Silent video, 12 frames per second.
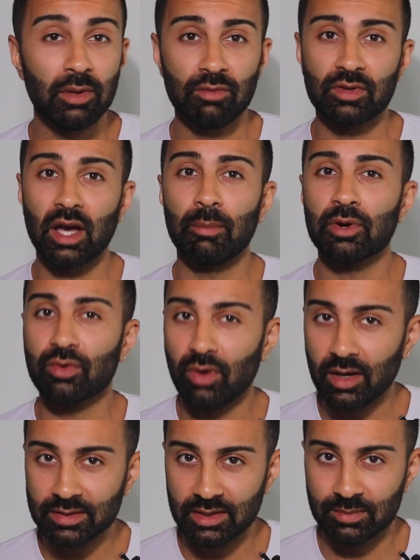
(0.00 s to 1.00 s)
Maybe you've come
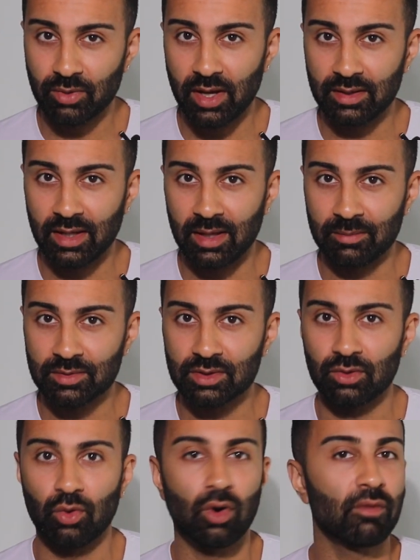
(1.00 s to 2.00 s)
across these brand names
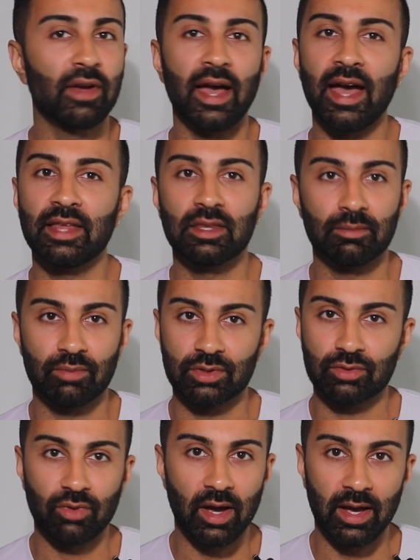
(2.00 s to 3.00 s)
or have had them
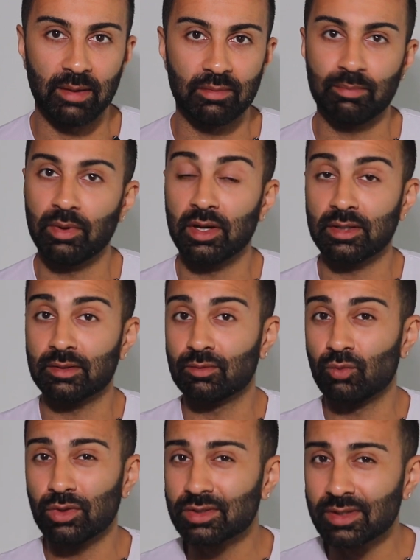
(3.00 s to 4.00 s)
prescribed, but
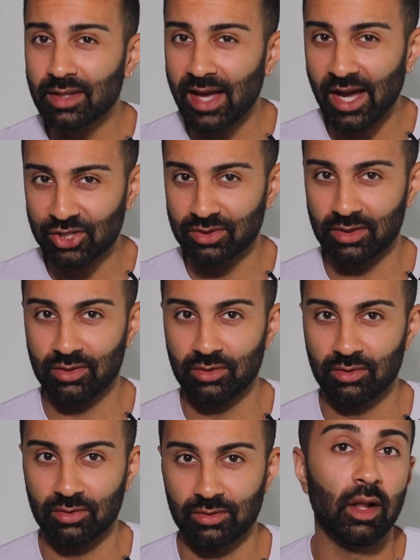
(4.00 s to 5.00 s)
what do they actually
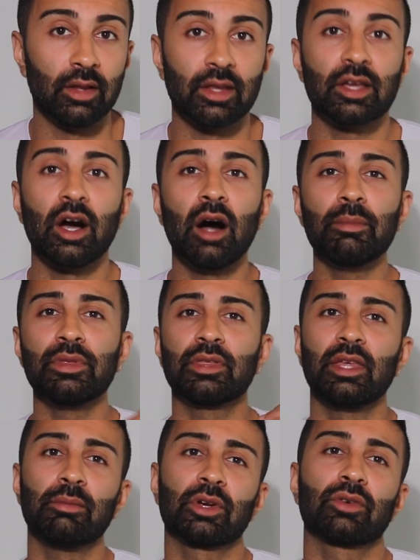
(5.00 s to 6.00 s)
do? Well, the common
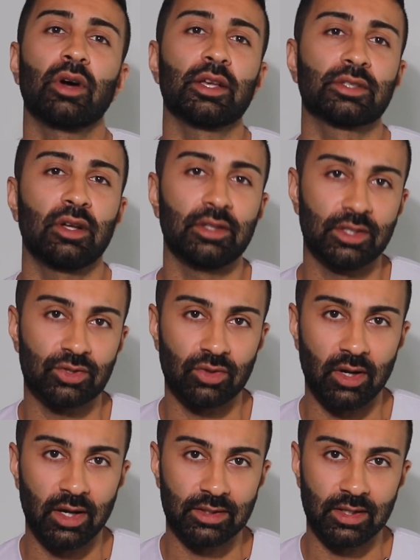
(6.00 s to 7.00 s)
theme across all these
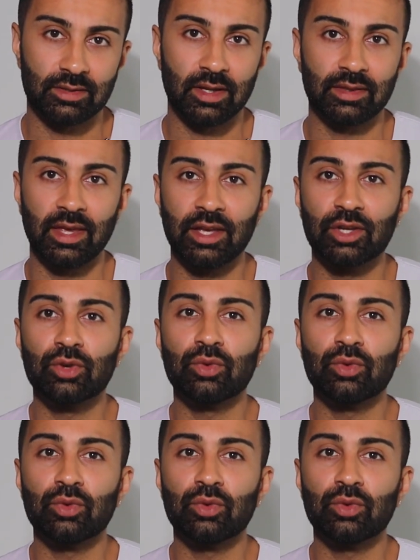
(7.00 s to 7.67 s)
drugs is that they